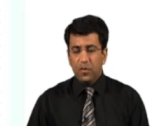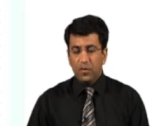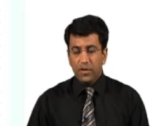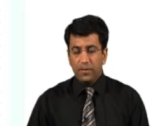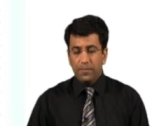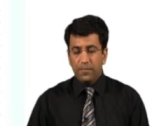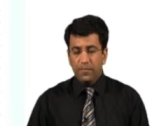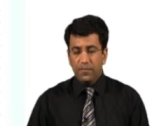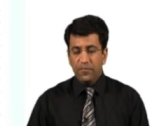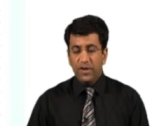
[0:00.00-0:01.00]
Okay,
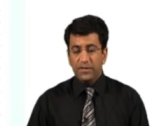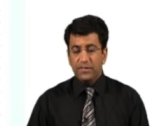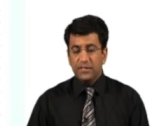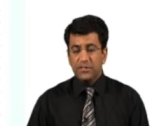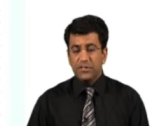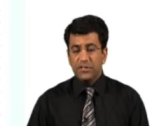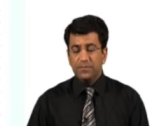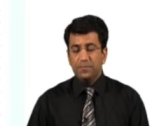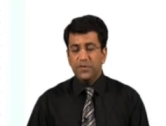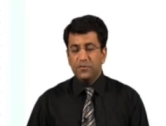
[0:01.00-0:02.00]
we are
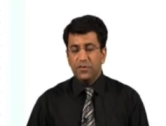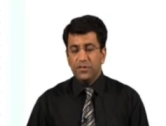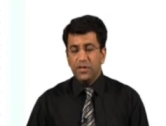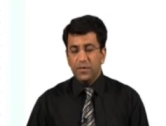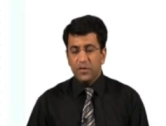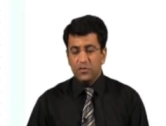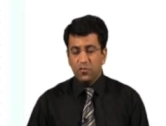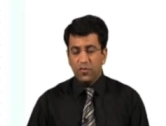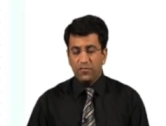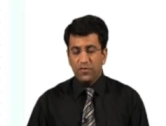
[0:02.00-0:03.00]
interested between the limits
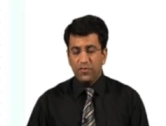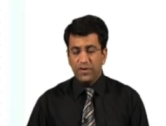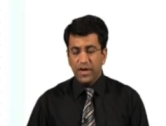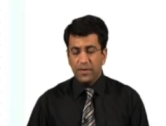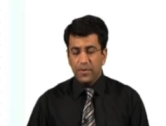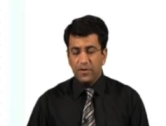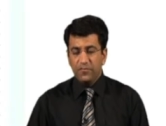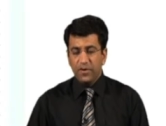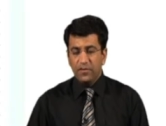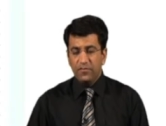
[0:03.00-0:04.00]
of
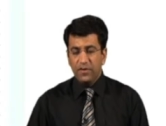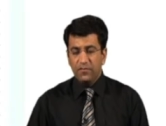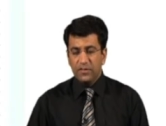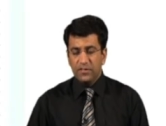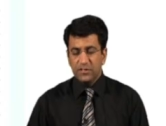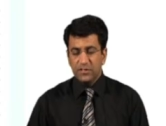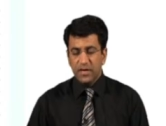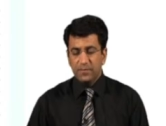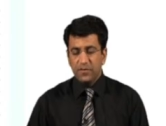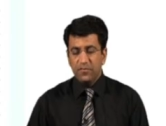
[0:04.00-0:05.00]
159.5 and
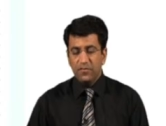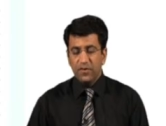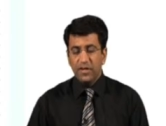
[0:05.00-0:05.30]
169.5.